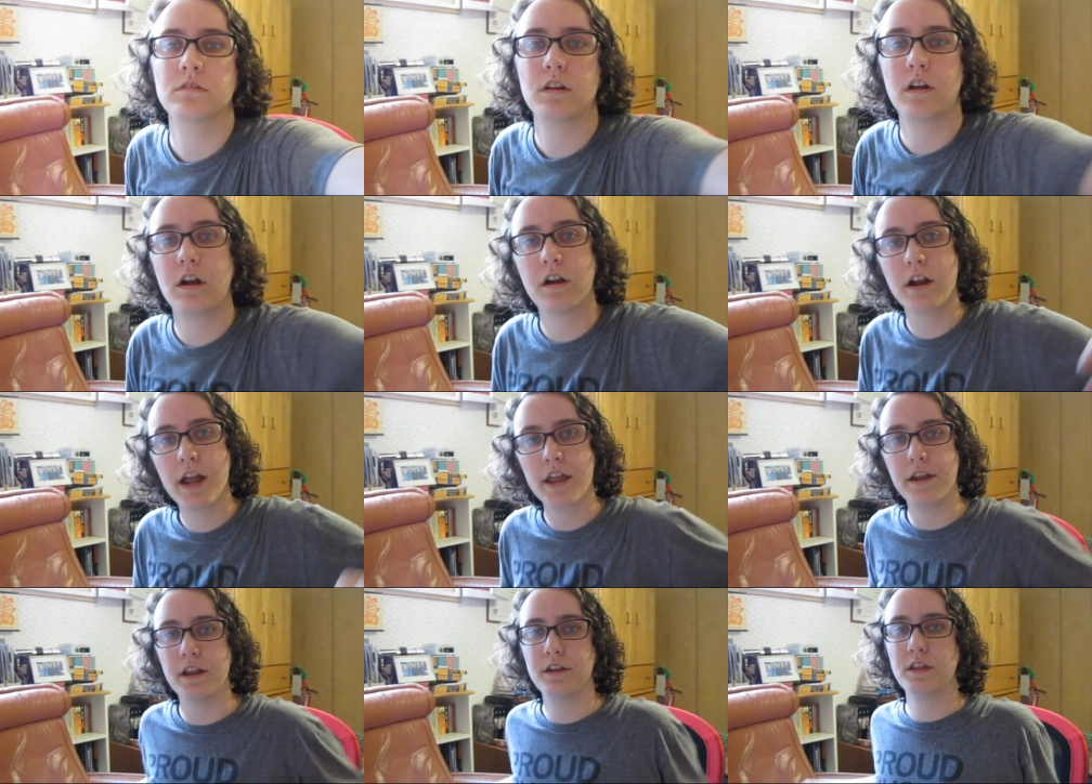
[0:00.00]

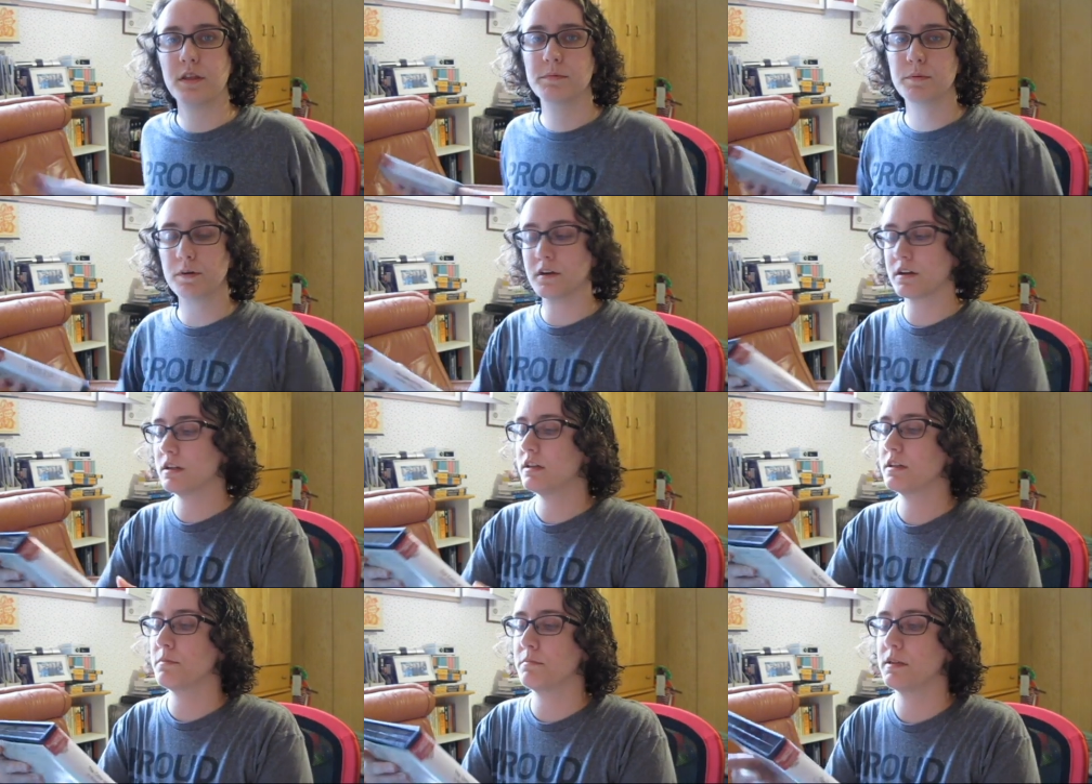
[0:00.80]
Alright, another book
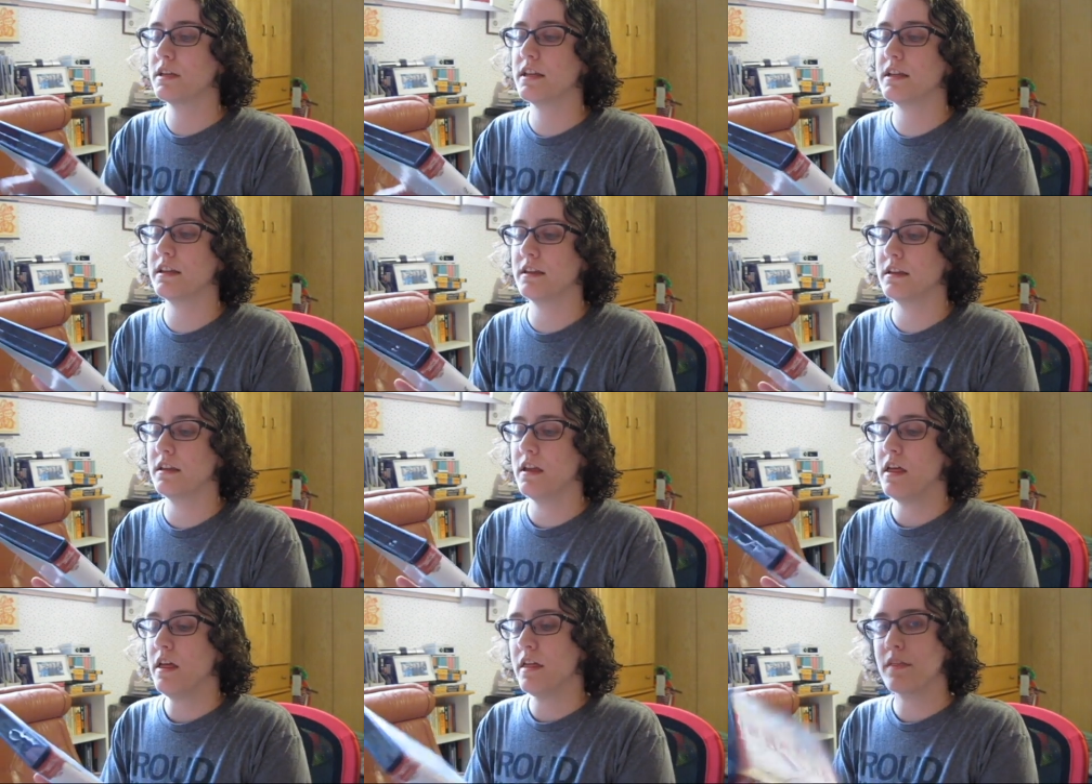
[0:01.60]
completed.
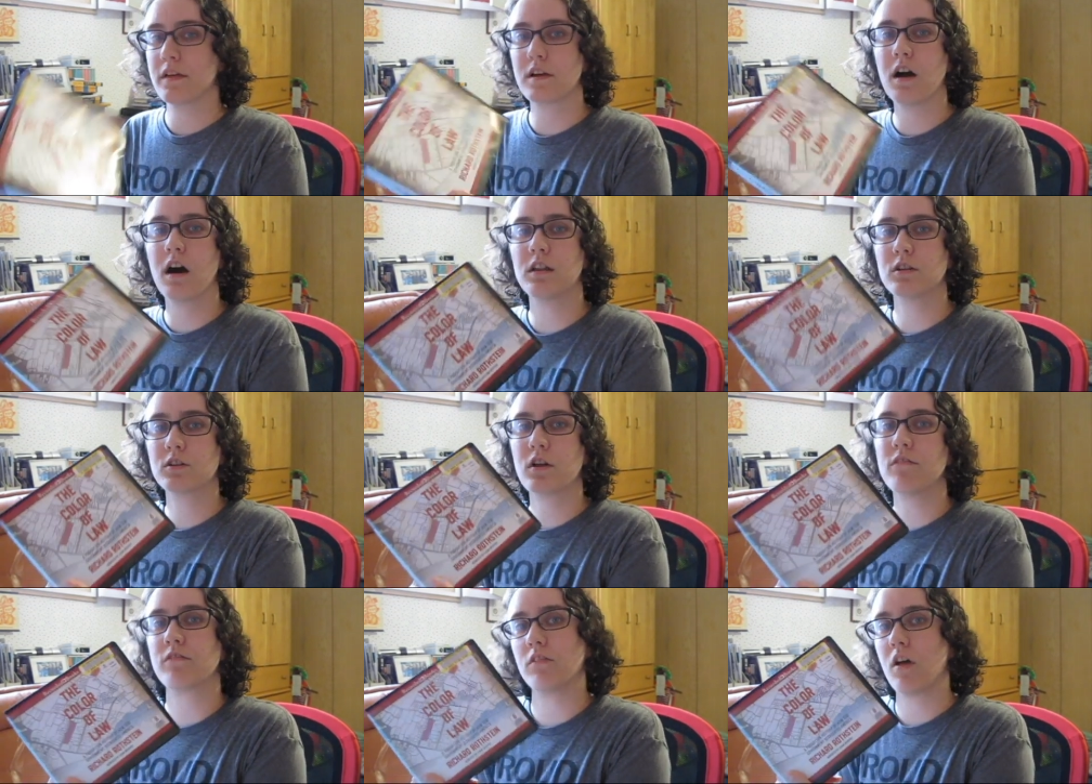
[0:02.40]
The Color
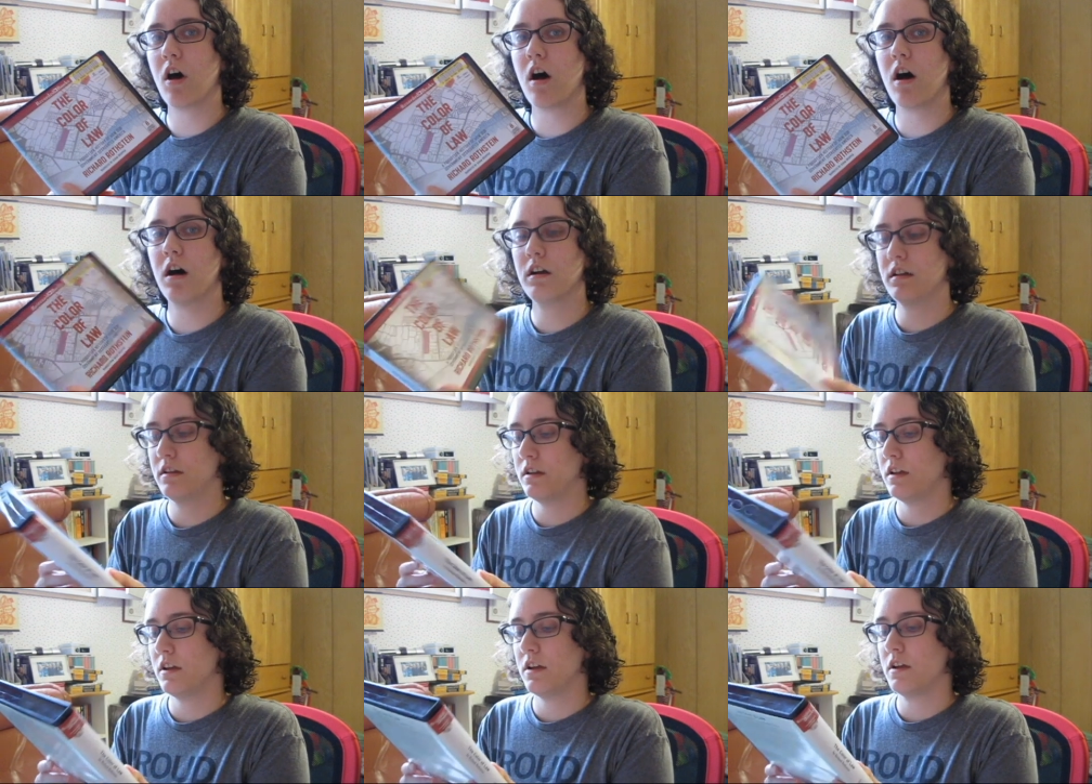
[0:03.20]
of Law
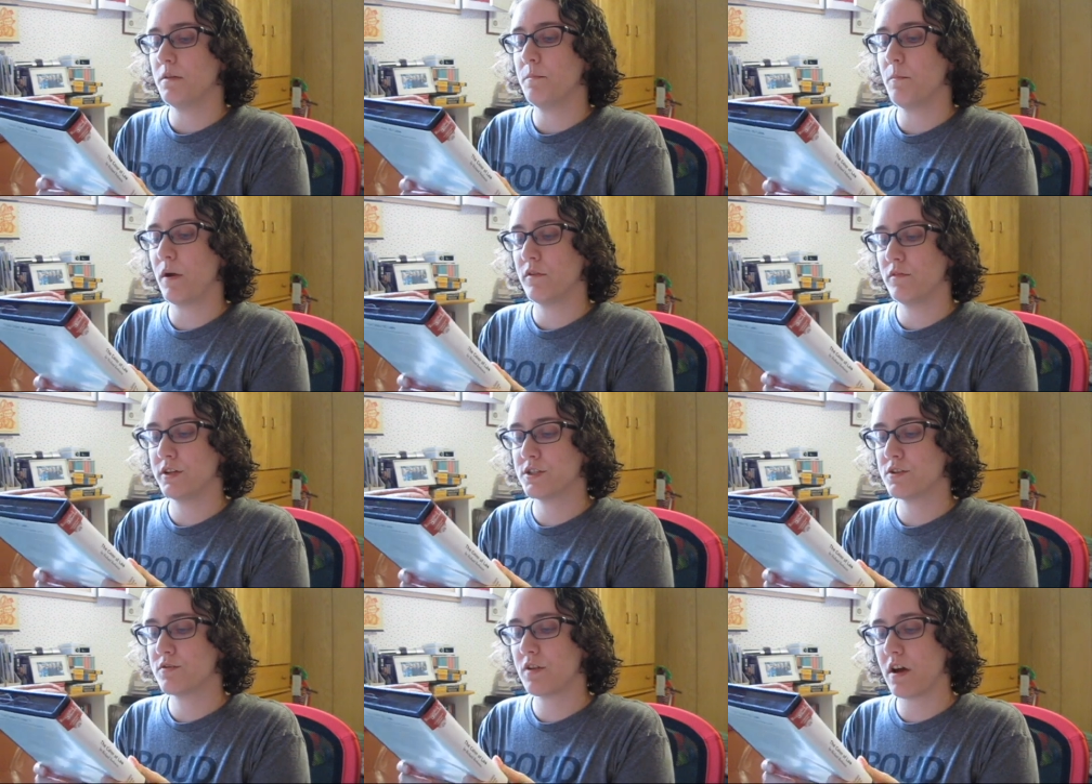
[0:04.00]
by
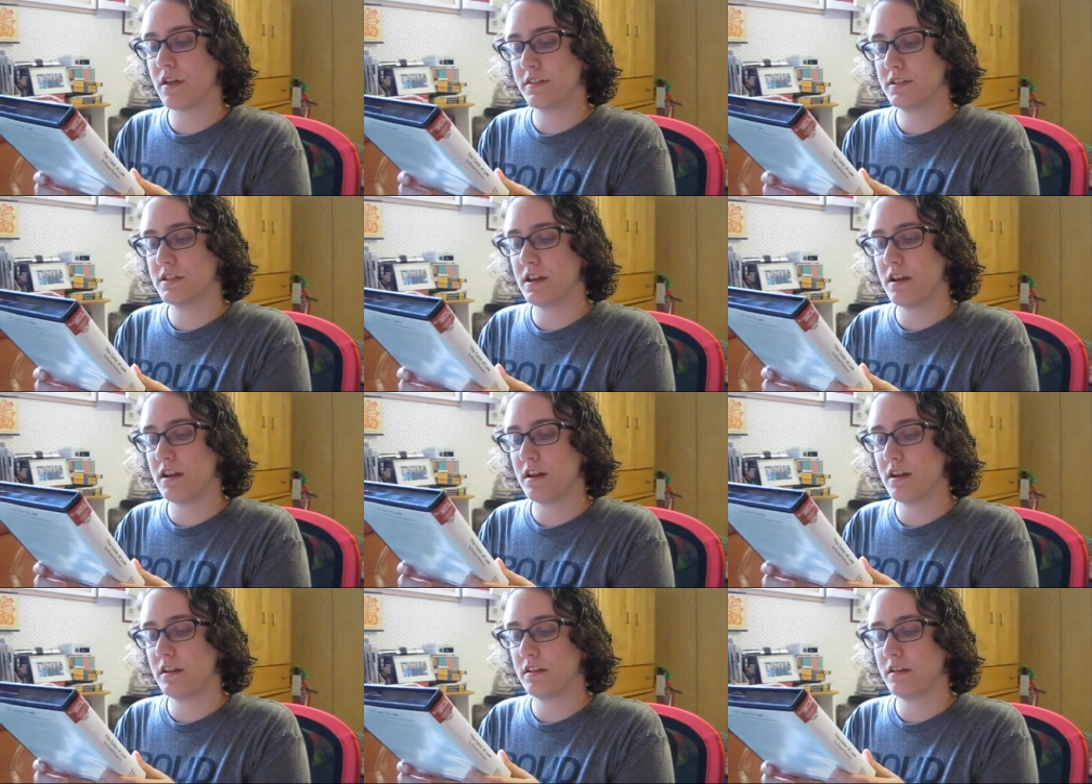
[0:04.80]
Richard
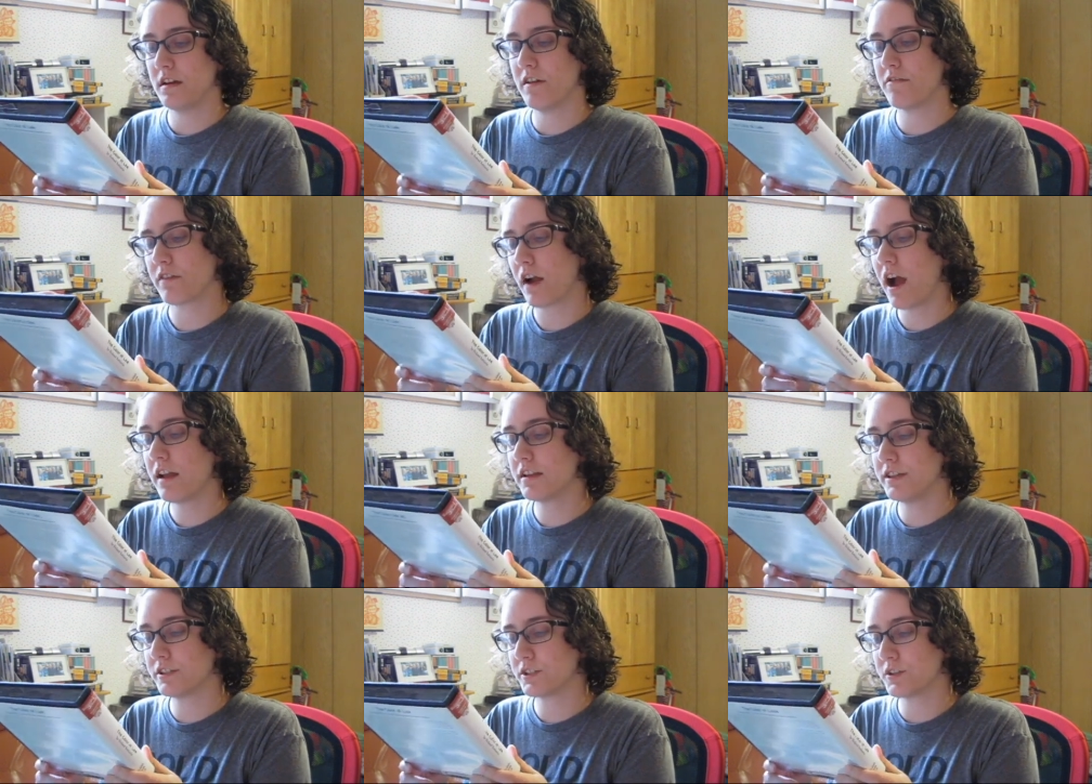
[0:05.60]
Rothstein. A
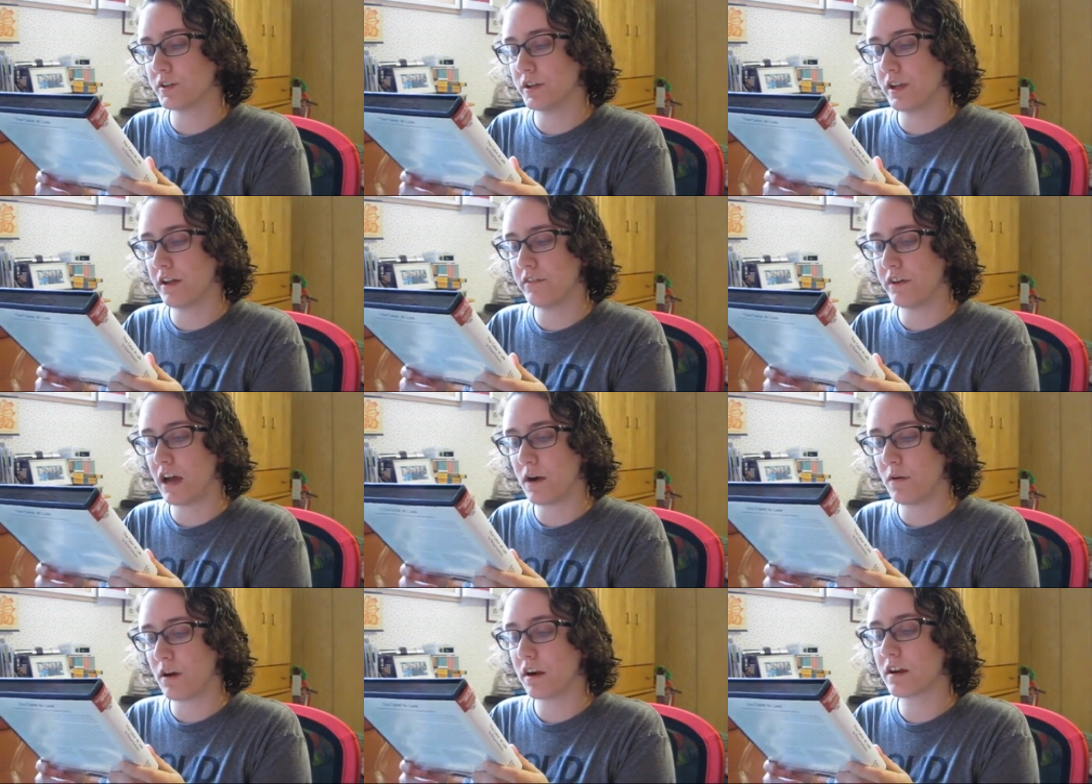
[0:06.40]
Forgotten History of
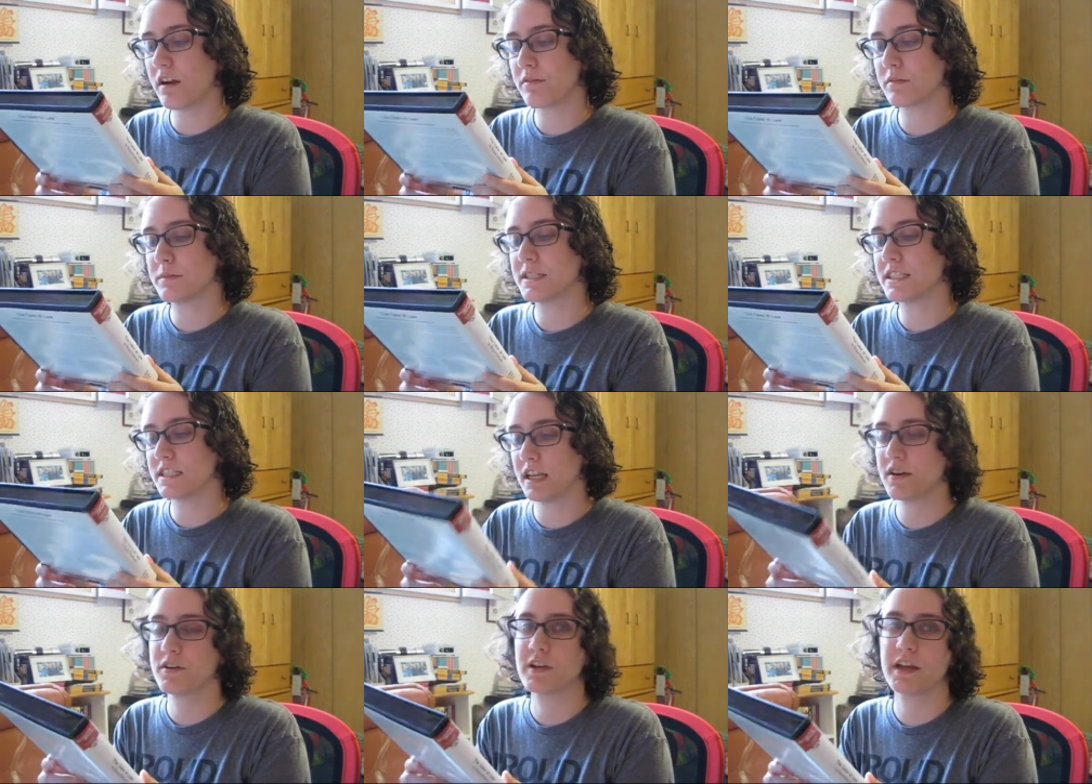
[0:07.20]
How Our Government
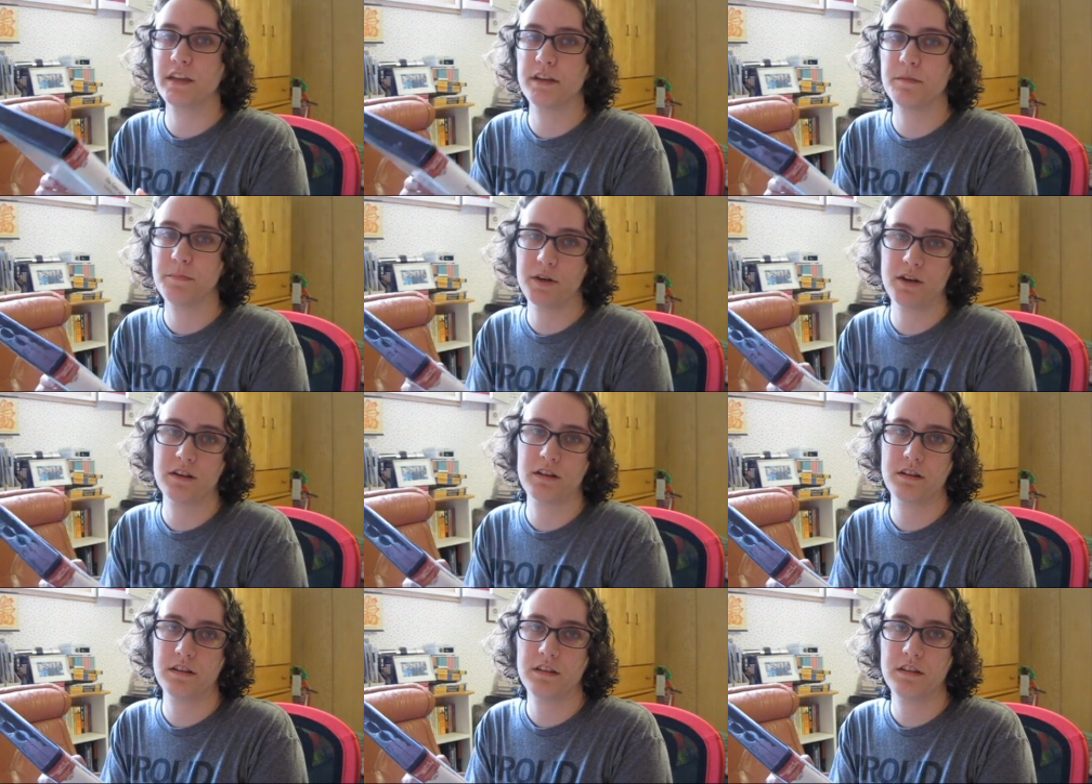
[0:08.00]
Segregated
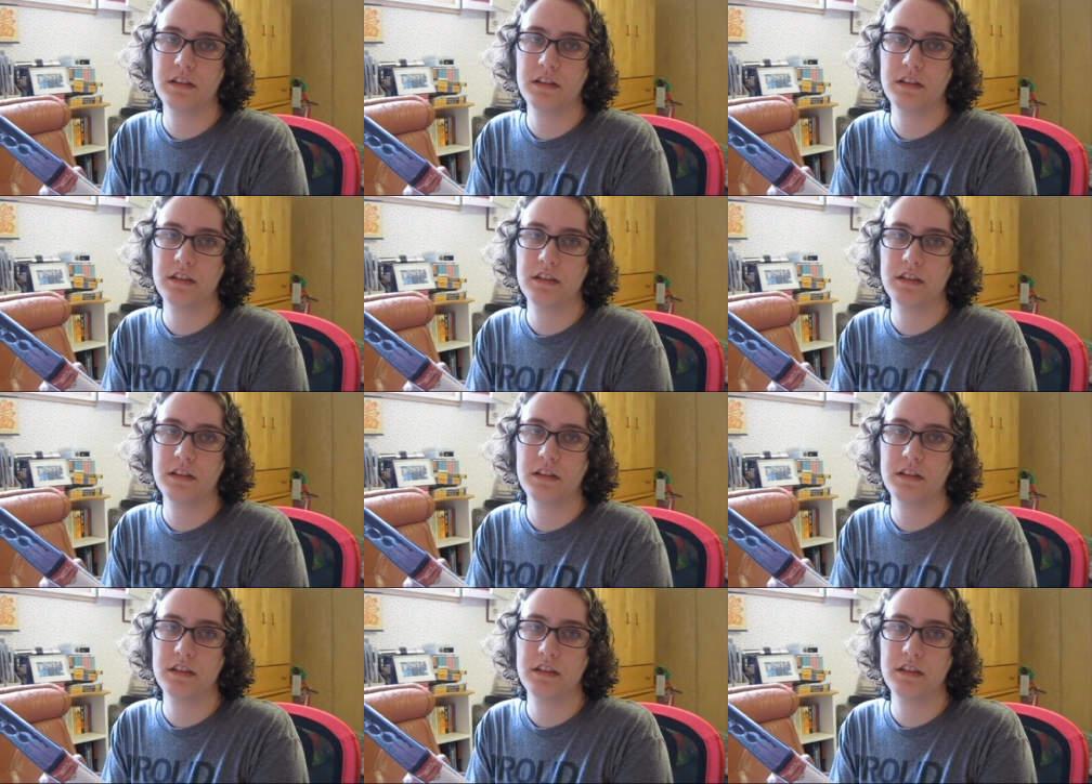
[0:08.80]
America.